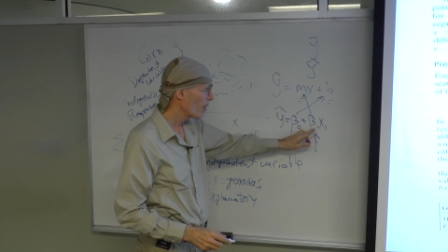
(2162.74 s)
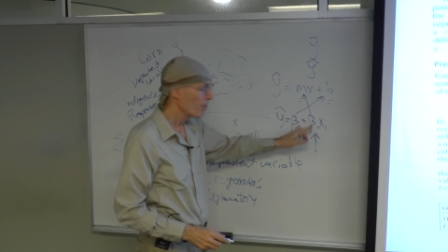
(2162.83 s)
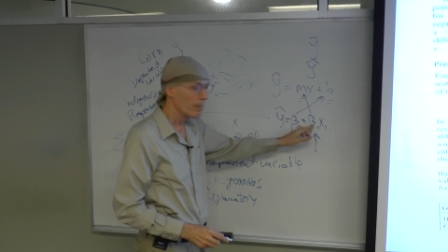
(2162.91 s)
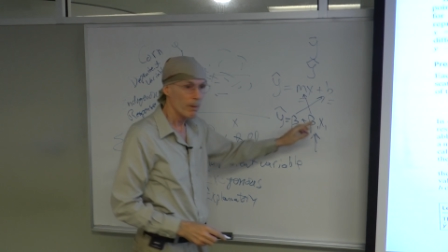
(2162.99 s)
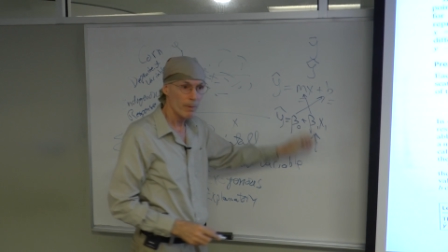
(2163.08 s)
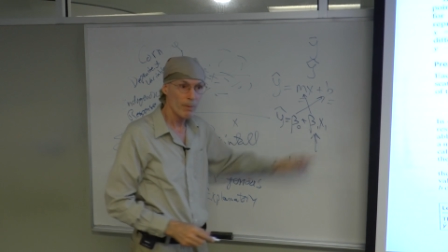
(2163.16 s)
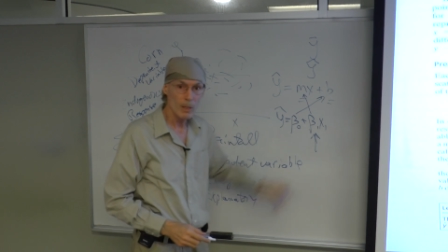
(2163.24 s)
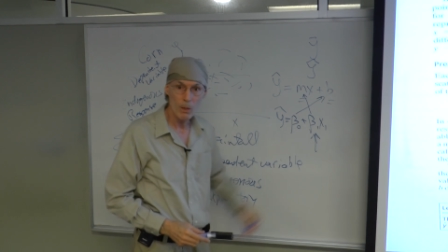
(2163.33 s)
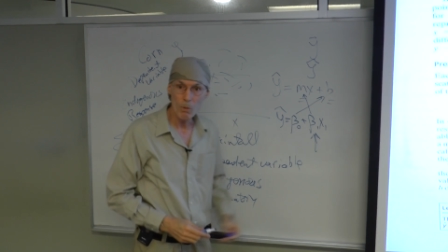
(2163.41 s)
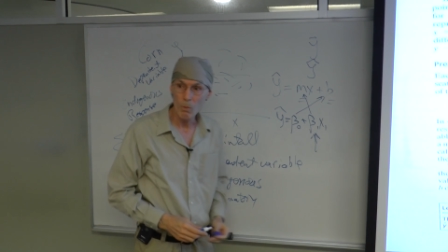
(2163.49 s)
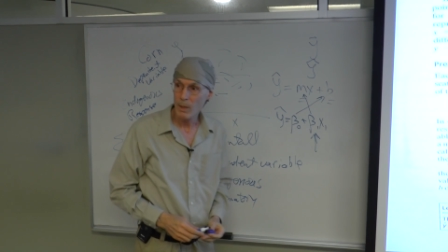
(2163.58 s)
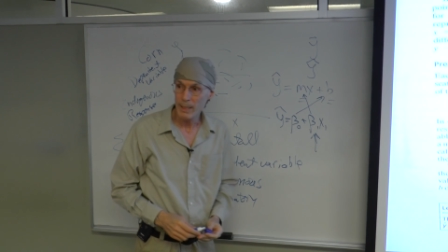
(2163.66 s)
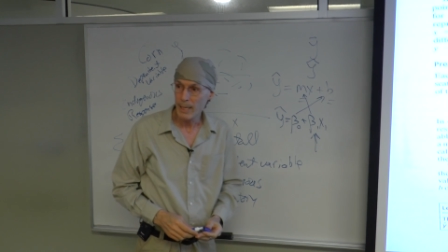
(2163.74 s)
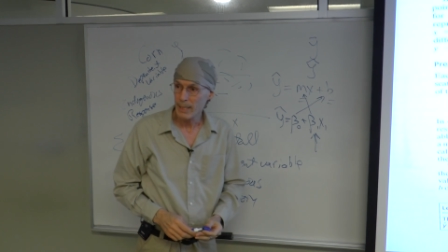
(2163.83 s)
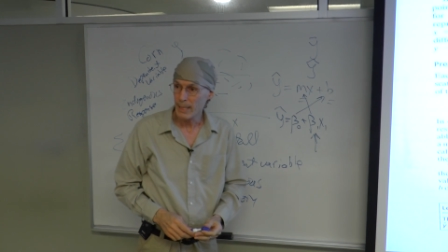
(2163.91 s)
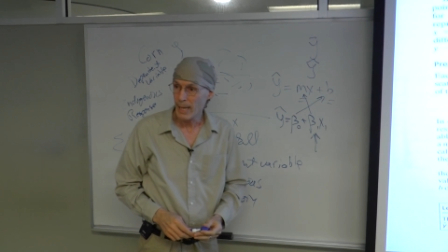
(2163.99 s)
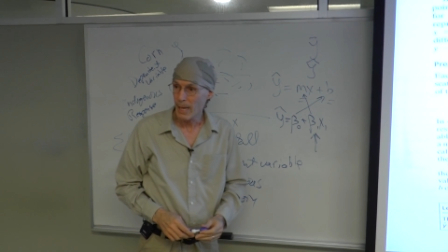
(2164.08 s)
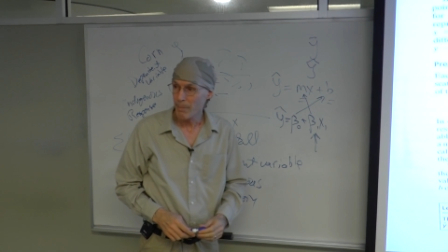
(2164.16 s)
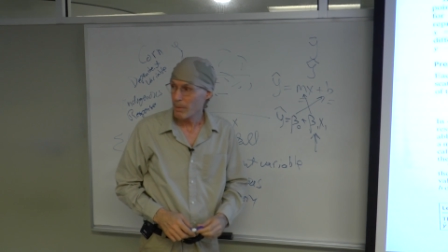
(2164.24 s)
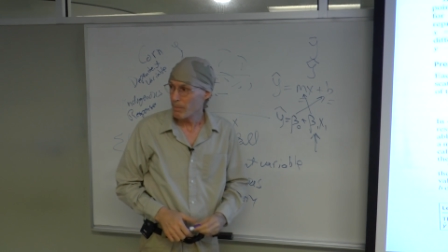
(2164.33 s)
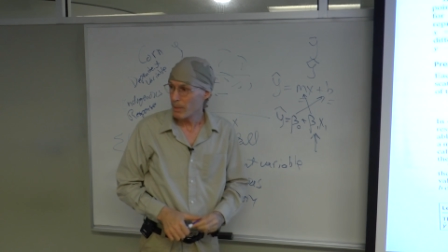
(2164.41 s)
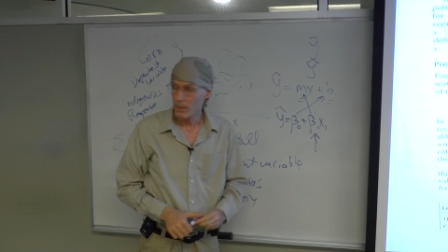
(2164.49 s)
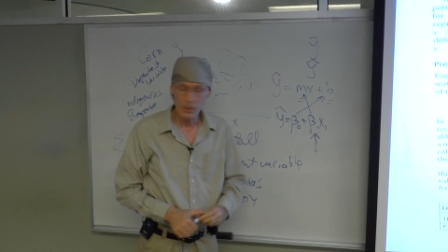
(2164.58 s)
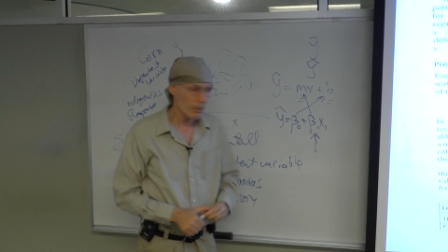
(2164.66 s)
But if we don't want that to happen
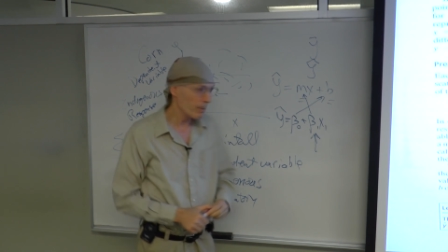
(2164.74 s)
because the